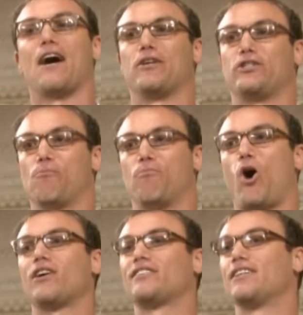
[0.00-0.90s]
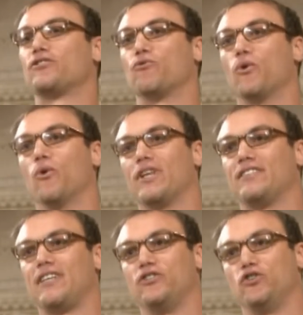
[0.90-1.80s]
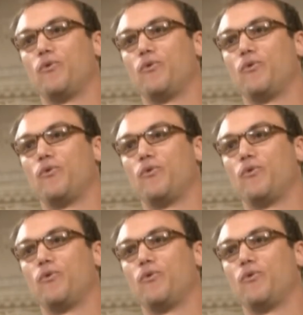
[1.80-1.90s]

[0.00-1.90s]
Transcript: out that your boss has a rule that says